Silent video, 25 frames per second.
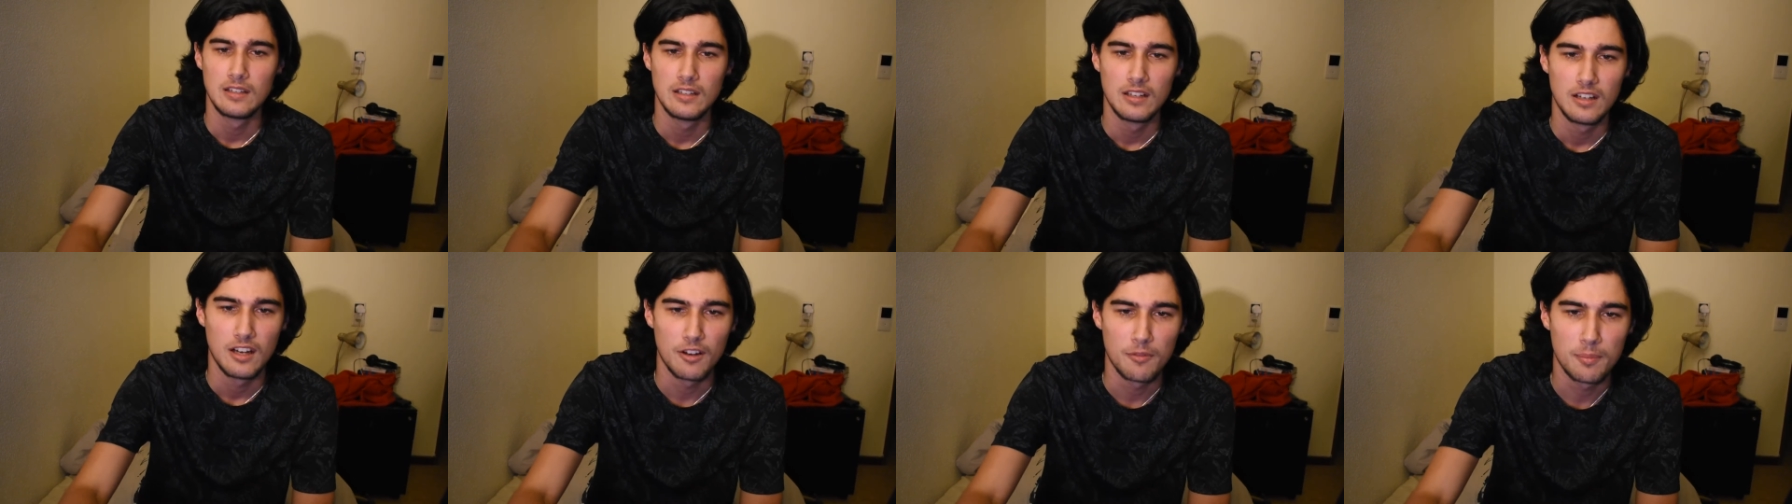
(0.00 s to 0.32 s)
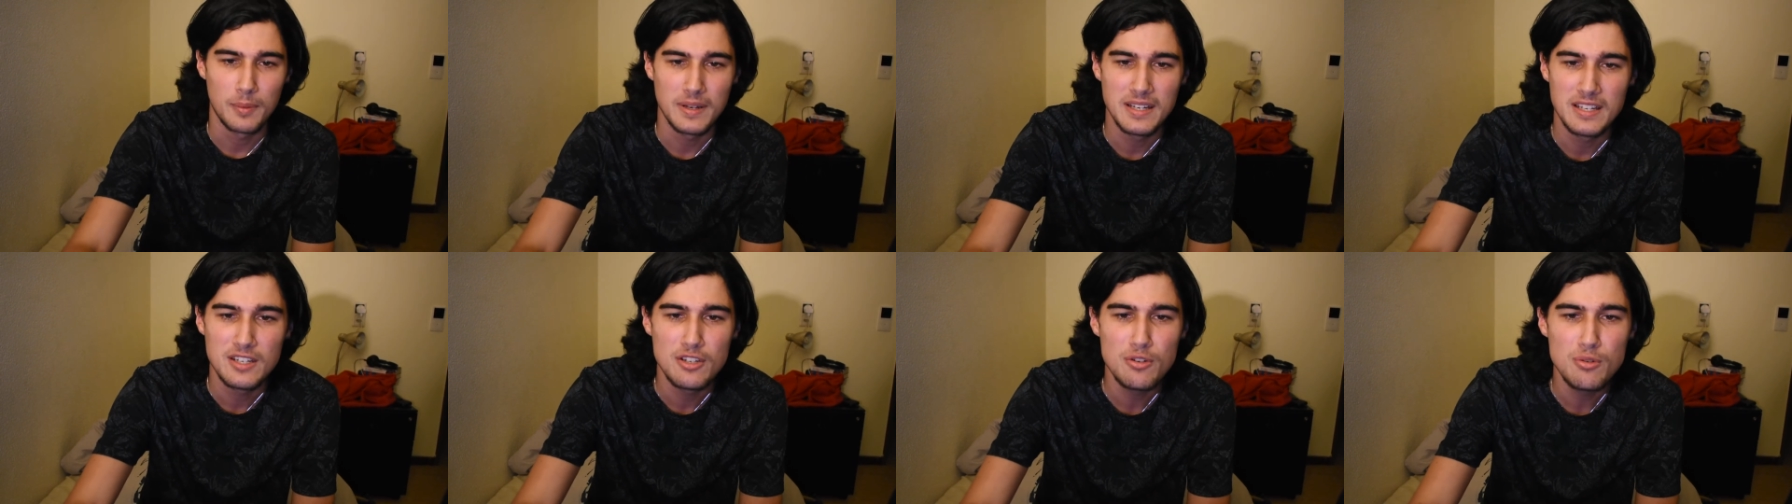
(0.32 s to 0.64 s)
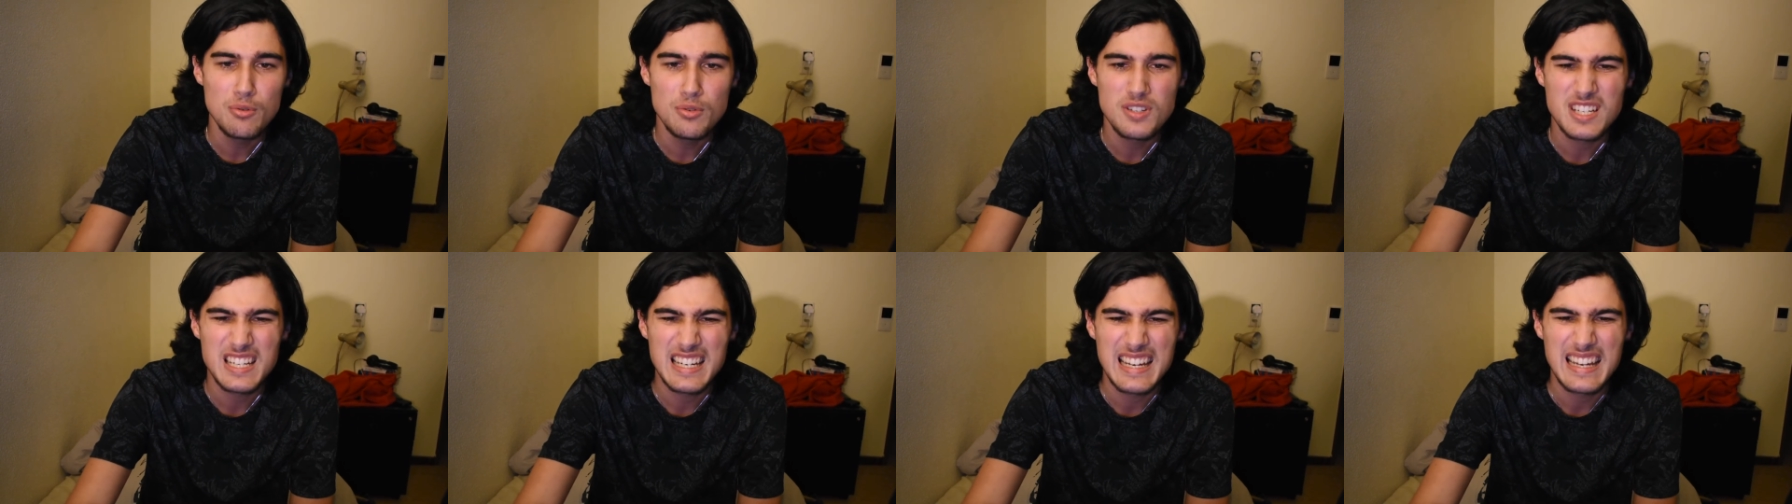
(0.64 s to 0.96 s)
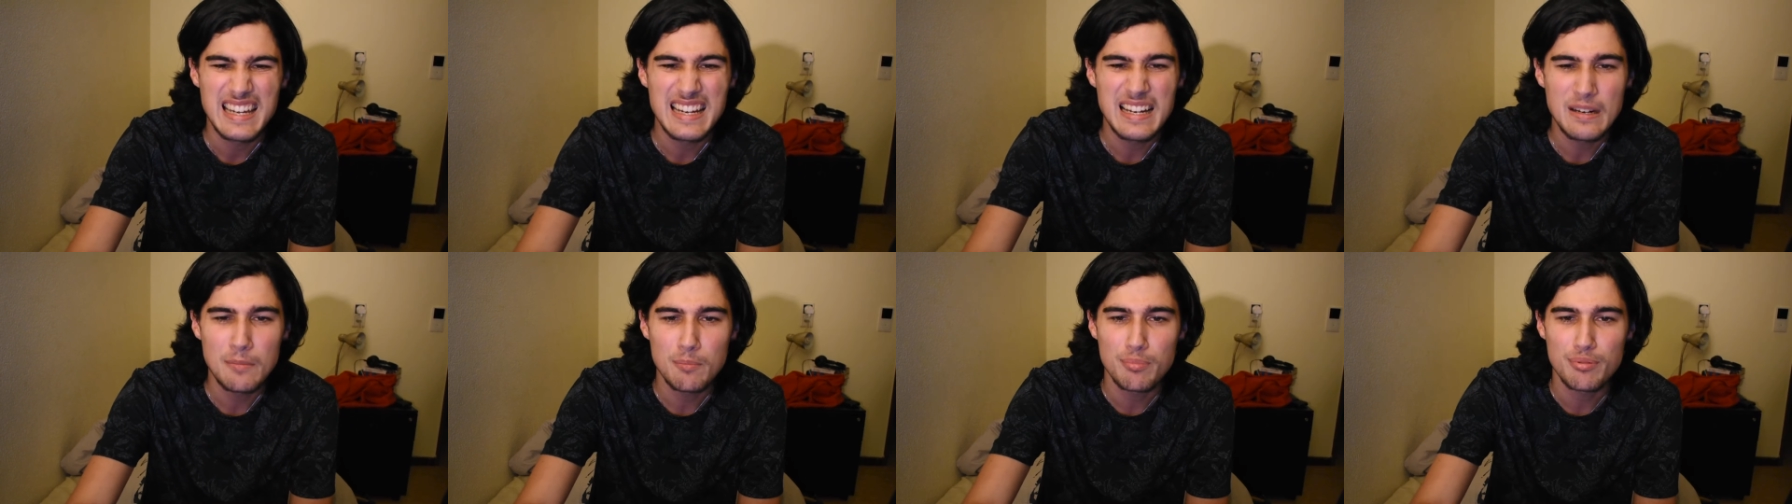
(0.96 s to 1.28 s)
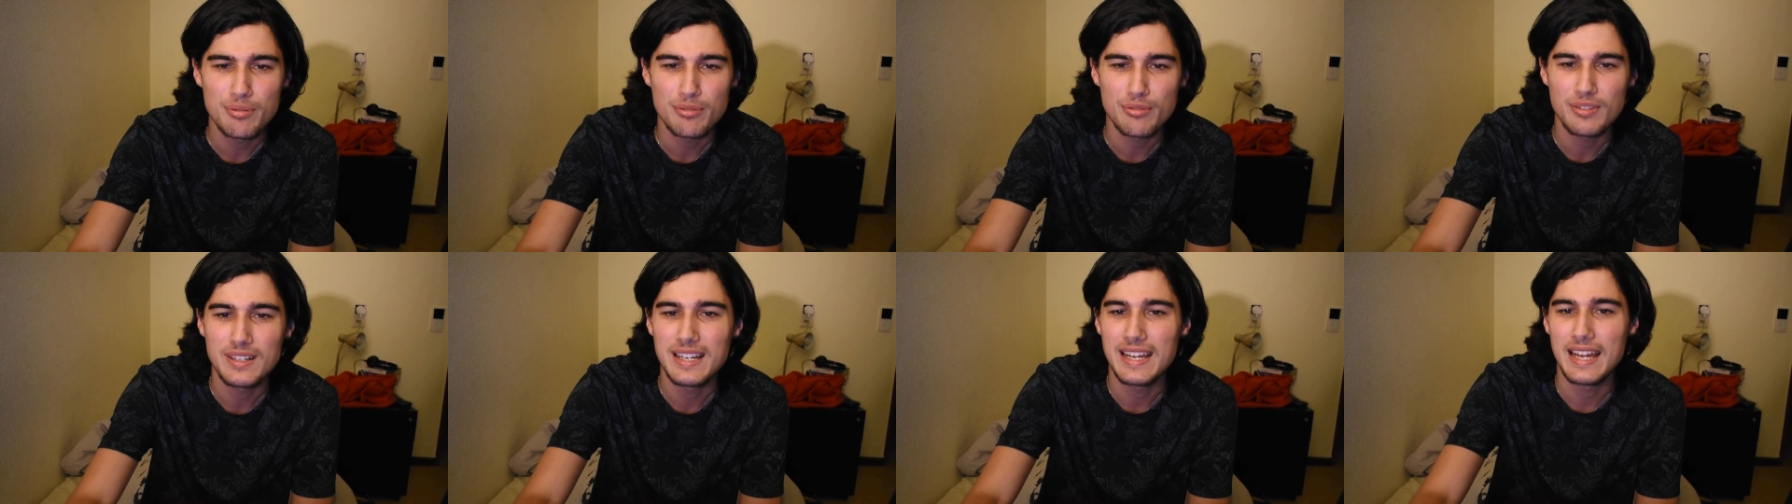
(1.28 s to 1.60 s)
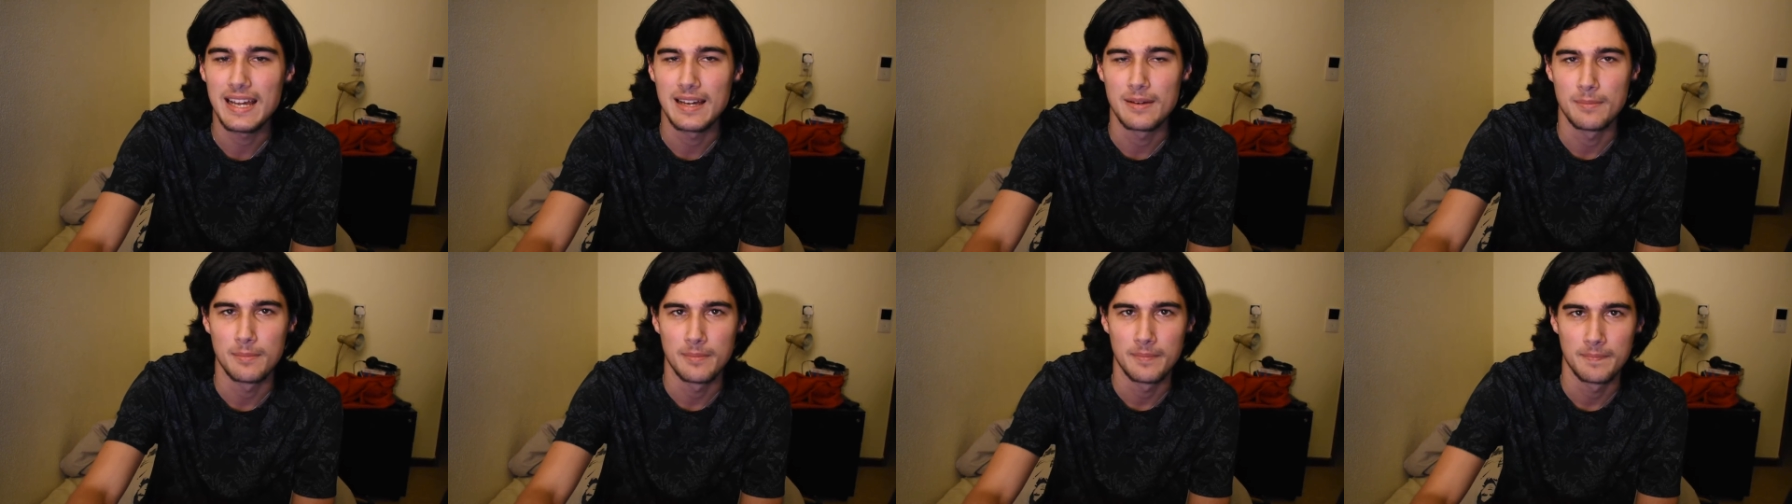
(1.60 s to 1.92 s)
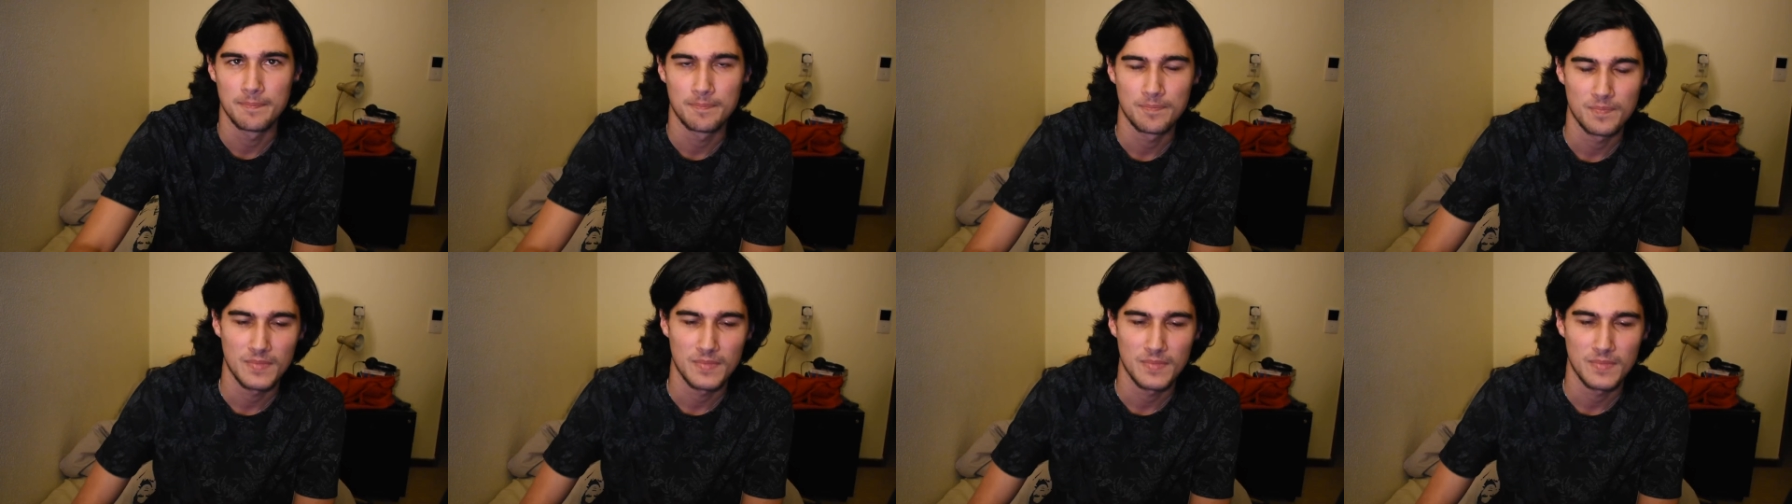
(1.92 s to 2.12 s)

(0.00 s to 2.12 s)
I've been nude King Priam,